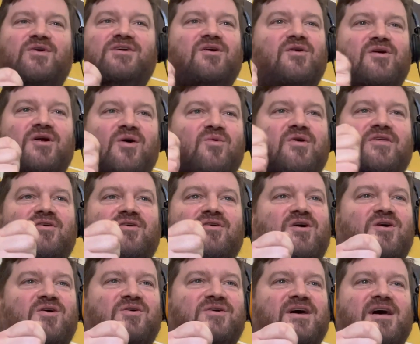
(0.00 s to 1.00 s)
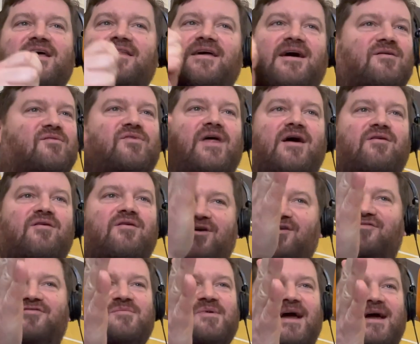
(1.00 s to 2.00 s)
We don't know where the road, that
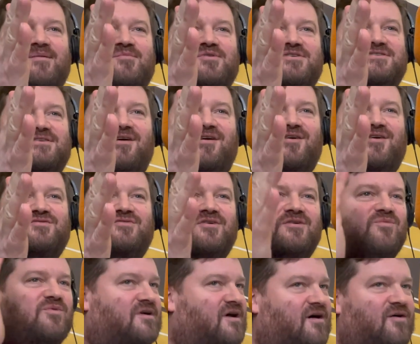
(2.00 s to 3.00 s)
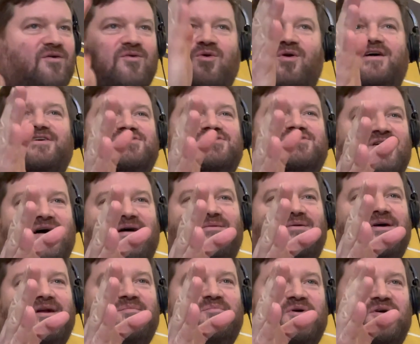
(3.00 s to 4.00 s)
road from Cambridge to Oxford, we're not quite sure how
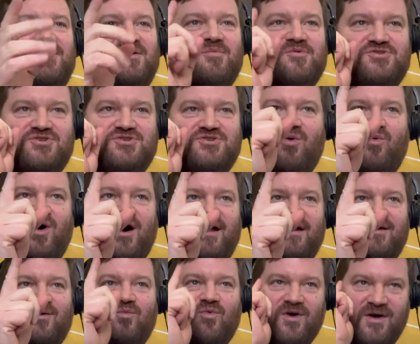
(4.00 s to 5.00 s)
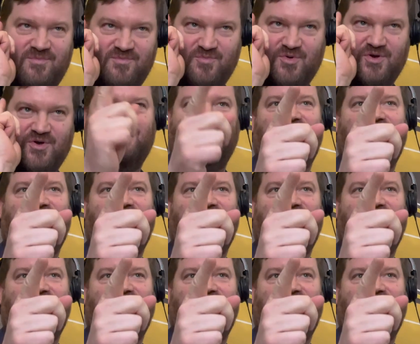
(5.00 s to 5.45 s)
we're going to build it. But you know what? We're putting